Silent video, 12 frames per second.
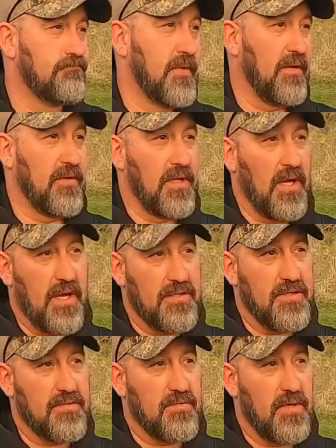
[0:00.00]
They have a
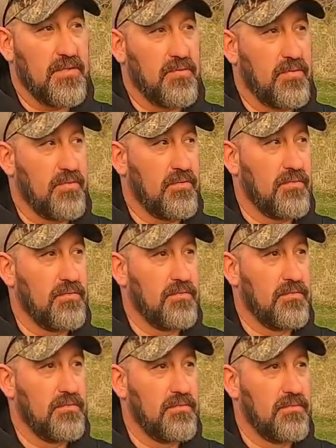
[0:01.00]
lodge that's rentable.
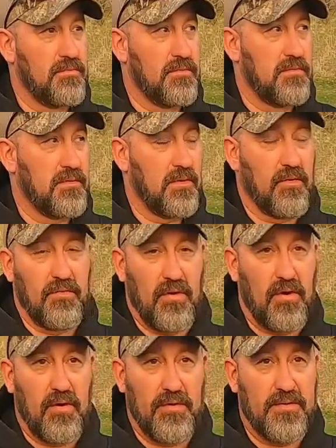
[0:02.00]
And
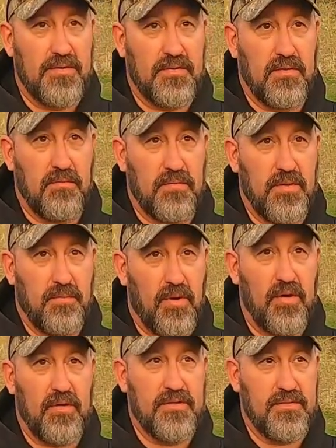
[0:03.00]
overall, the
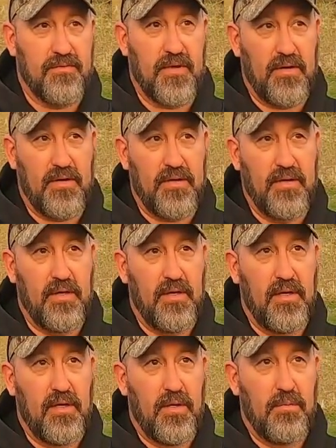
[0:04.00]
park is a very
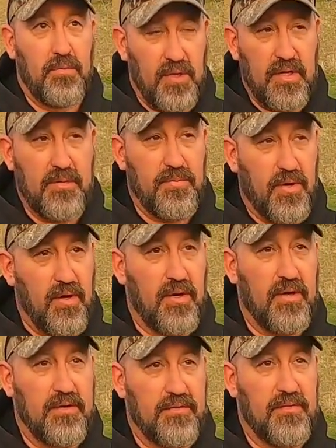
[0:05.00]
pretty
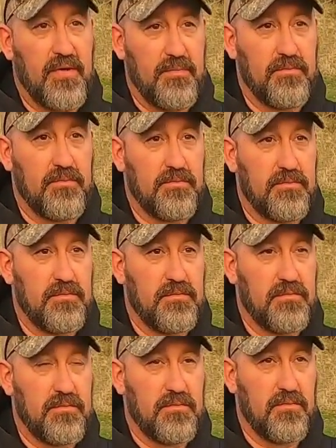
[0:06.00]
park. It's very
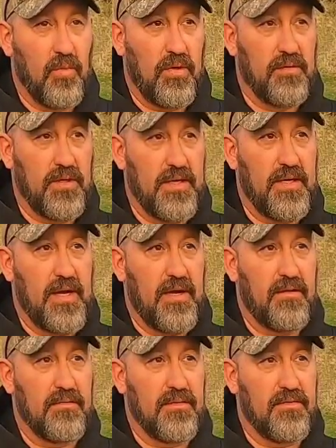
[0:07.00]
well laid
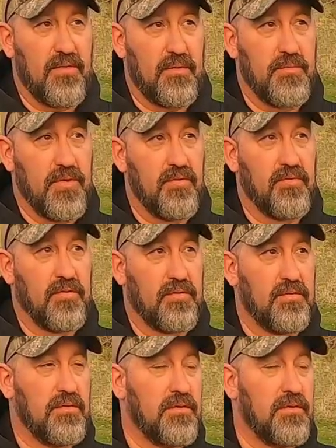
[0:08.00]
out. It's very beautiful.